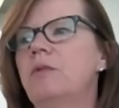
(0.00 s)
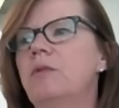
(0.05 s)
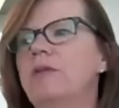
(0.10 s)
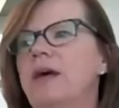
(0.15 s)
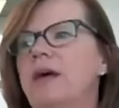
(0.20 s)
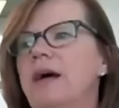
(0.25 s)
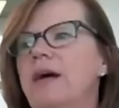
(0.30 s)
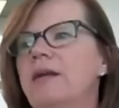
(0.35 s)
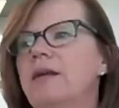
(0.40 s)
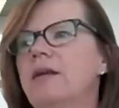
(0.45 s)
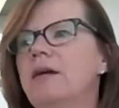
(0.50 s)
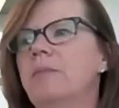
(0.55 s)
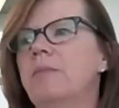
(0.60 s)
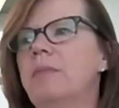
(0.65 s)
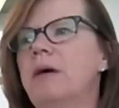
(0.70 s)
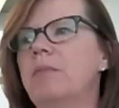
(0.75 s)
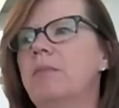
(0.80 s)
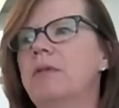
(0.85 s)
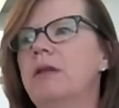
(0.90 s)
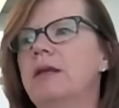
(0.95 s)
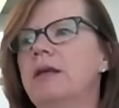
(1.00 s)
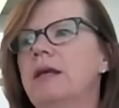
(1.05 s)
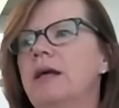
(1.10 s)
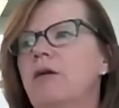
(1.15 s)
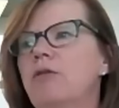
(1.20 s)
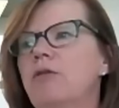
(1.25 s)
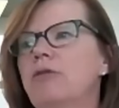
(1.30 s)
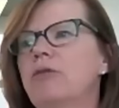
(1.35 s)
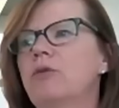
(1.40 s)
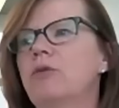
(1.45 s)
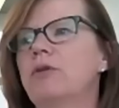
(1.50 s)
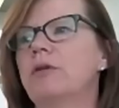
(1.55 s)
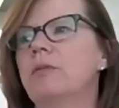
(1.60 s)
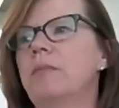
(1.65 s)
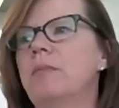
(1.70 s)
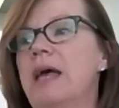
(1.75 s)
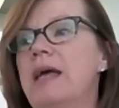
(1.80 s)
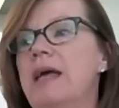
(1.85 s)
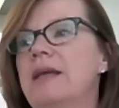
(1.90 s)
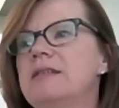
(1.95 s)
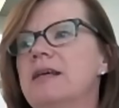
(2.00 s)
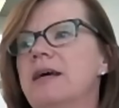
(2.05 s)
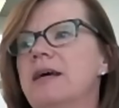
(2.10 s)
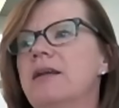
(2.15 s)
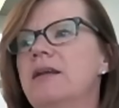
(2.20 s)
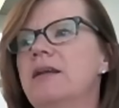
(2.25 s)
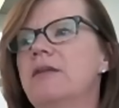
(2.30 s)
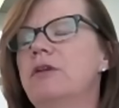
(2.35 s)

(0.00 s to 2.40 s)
without a public health order mandate,